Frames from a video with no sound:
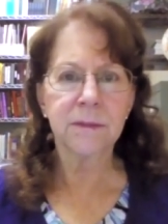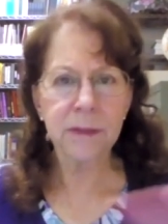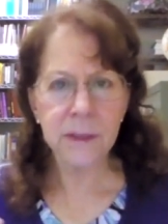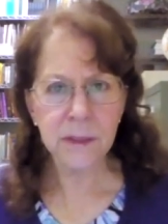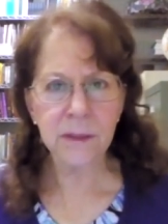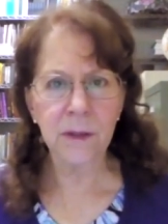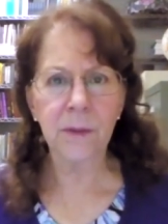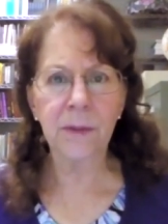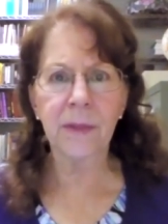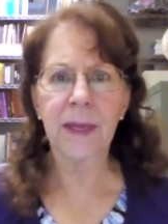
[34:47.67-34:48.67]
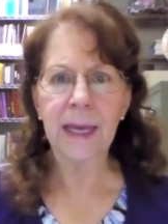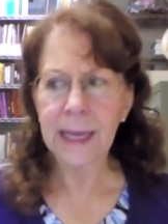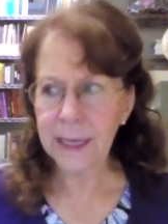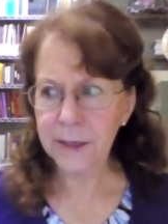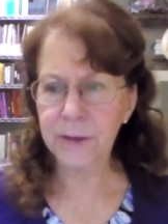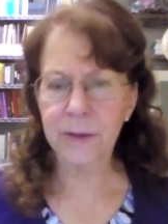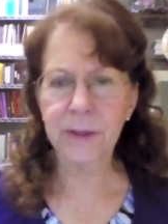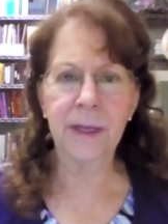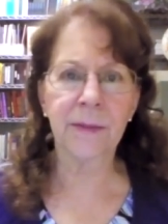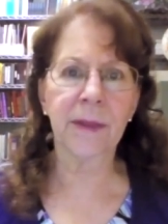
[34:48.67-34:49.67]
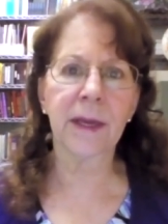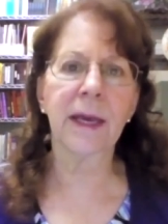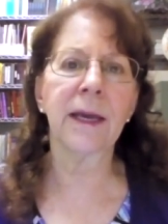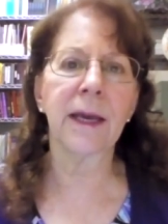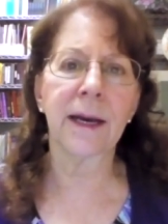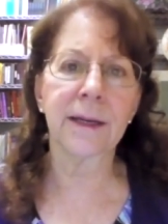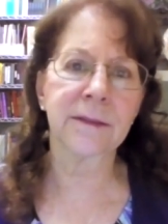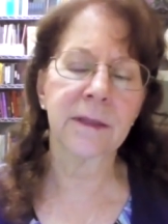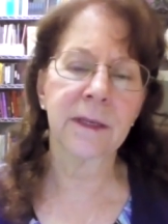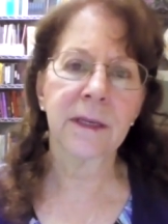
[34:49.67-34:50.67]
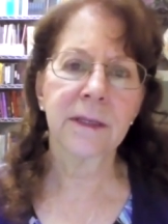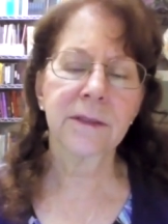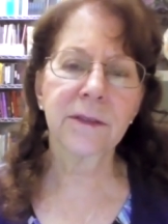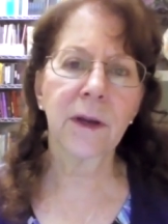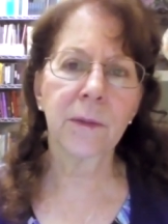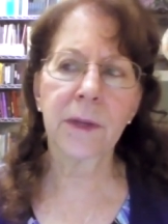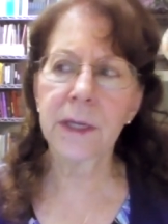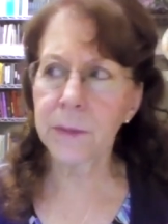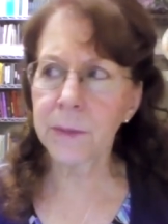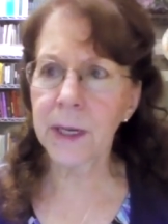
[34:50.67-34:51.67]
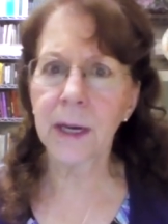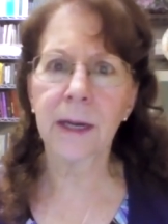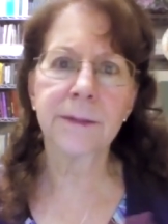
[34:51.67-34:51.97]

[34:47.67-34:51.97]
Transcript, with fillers: you know the anger and the chaos. That so makes- here we are.